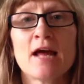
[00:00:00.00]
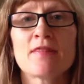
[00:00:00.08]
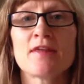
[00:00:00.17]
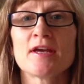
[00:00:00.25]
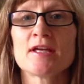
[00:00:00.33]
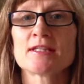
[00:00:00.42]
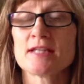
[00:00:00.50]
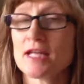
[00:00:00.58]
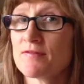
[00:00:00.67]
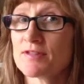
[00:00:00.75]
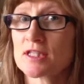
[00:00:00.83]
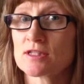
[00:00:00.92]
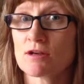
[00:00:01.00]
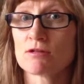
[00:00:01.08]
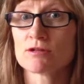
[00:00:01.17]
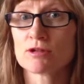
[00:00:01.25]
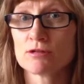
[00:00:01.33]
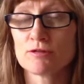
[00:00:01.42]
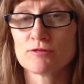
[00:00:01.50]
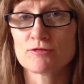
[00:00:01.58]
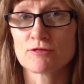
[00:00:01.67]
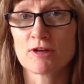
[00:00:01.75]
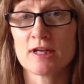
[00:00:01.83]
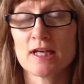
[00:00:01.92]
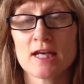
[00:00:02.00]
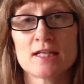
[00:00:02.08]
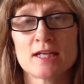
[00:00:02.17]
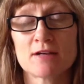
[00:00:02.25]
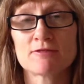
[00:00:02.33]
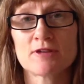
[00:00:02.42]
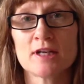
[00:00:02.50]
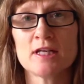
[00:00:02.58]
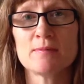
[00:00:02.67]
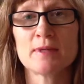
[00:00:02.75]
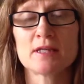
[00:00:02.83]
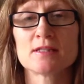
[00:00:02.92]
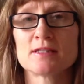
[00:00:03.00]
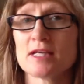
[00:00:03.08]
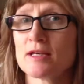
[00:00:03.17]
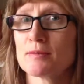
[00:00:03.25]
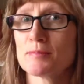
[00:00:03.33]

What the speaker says: There's an emphasis on gluten-free and nut-free because they're